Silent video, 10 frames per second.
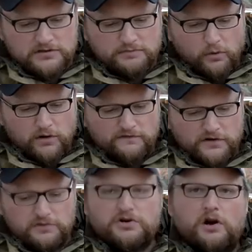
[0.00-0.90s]
Sport
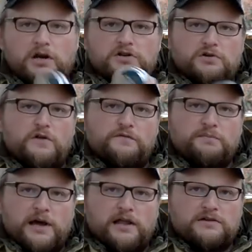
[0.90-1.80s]
Field Target Trophy
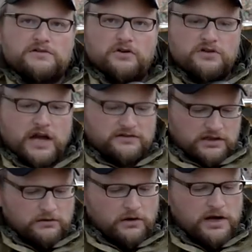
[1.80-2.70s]
pellets. They're
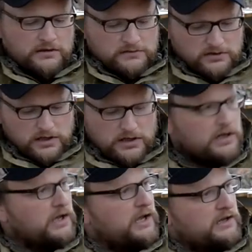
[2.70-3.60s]
19 grains.
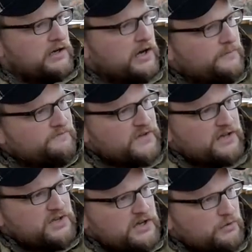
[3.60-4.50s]
And I
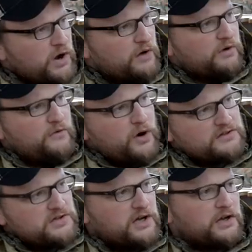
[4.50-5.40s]
tell you what, we've already
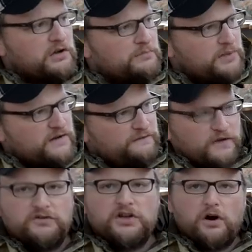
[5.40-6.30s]
done a good bit of
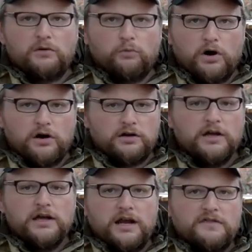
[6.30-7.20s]
50-yard work,
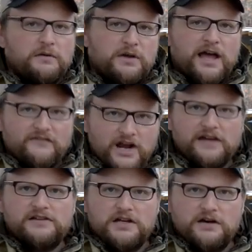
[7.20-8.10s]
and I think we have an
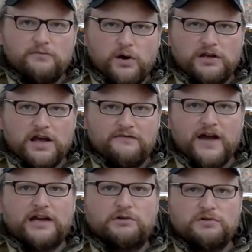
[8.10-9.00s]
idea of what kind of
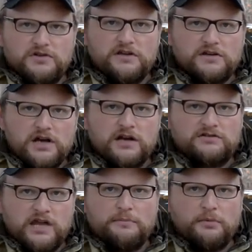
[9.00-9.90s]
accuracy the gun
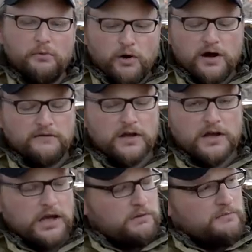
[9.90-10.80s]
is capable of.
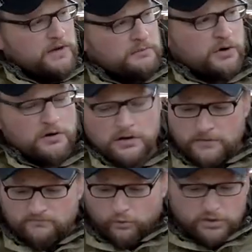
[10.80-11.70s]
And remember,
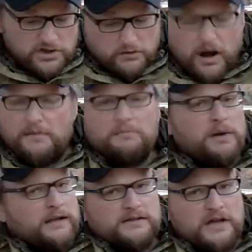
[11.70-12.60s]
we're just grabbing
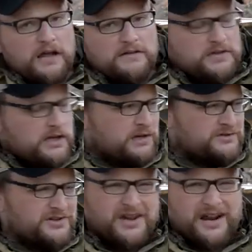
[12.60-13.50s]
pellets out of the tin and
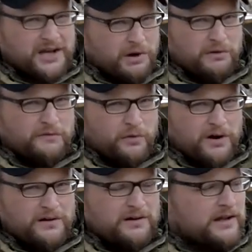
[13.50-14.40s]
just kind of going
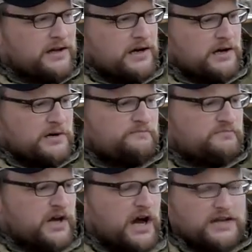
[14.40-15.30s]
for it.
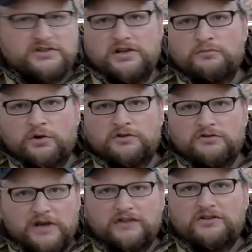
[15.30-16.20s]
Hastan was
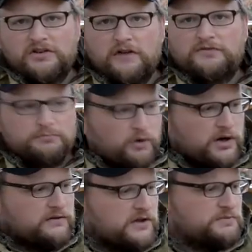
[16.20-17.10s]
nice enough to
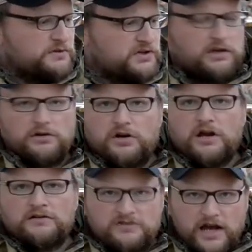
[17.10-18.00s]
bring these particular
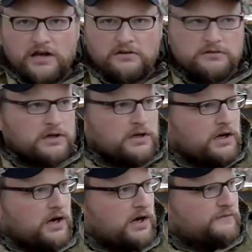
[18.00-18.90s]
guns down
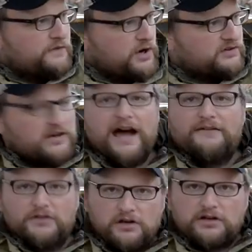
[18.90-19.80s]
for us to
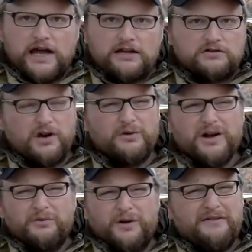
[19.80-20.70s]
have a look at. So
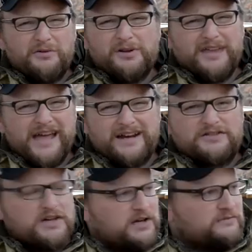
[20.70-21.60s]
we haven't really had a
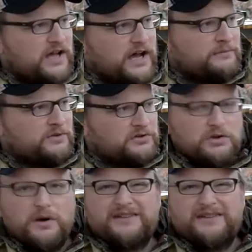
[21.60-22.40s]
ton of time to do a